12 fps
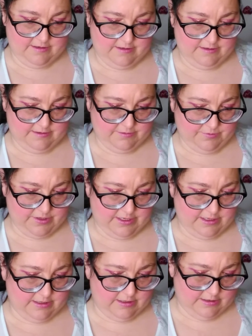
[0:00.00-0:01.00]
this
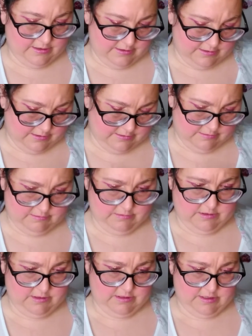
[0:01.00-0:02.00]
one,
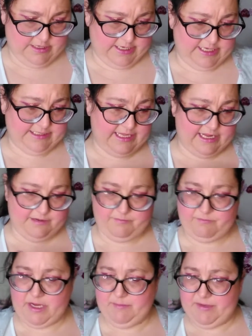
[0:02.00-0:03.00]
I guess that
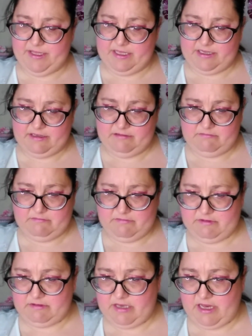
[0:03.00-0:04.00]
might be the
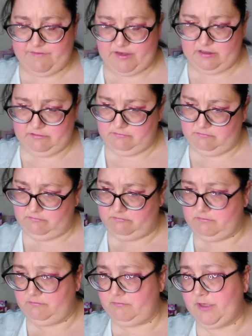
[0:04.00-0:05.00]
cover.
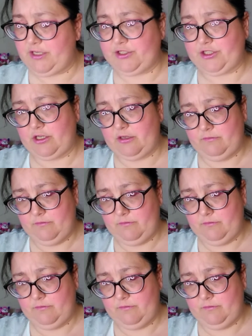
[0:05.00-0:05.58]
I'm not sure.